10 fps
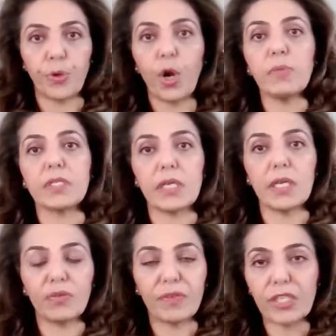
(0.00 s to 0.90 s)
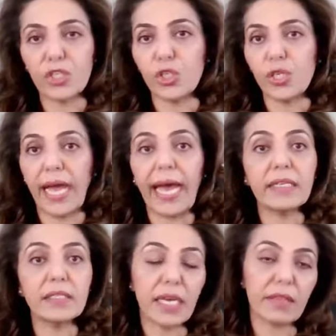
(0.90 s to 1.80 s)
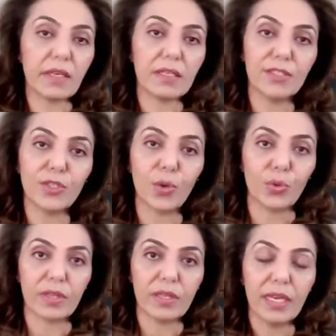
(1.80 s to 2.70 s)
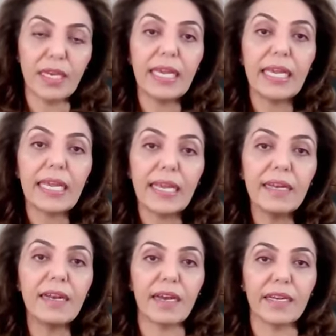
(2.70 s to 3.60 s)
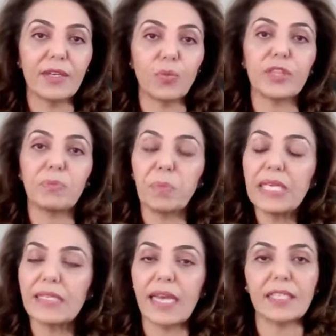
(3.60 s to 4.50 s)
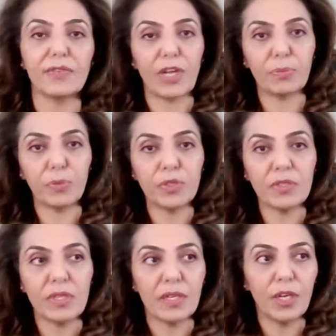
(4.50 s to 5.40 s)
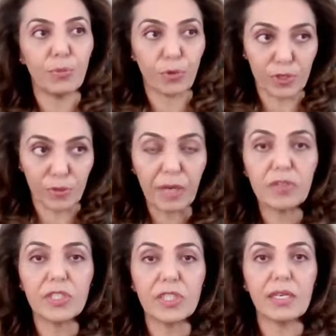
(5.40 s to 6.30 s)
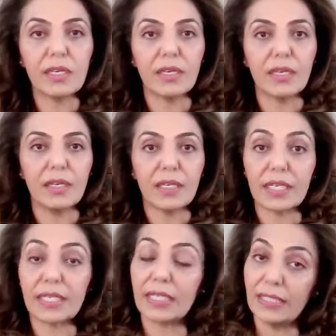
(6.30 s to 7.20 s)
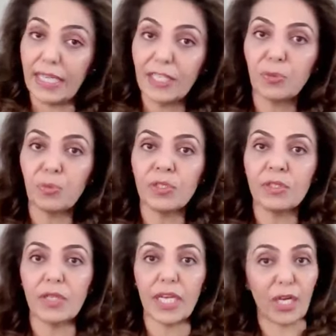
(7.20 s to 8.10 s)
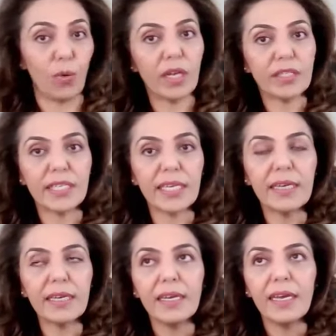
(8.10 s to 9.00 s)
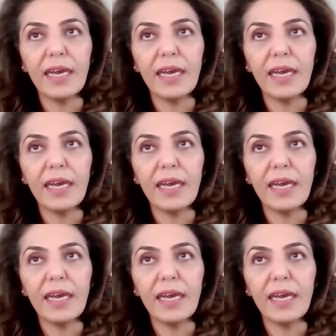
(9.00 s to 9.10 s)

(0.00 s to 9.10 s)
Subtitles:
promise innovation and ethical growth in line with peace and development, prosperity, contentment, equality,